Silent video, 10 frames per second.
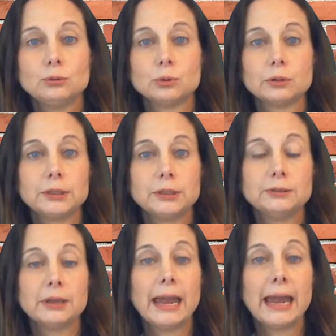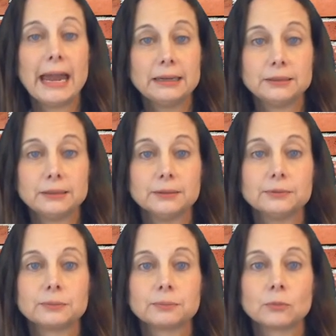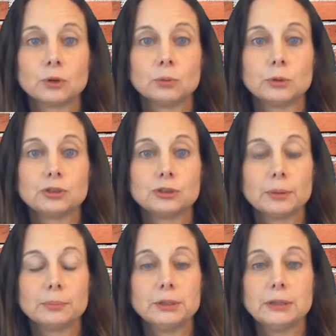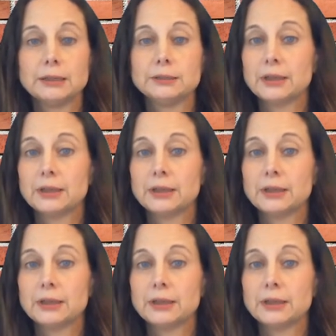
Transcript: word is additive, which is something that is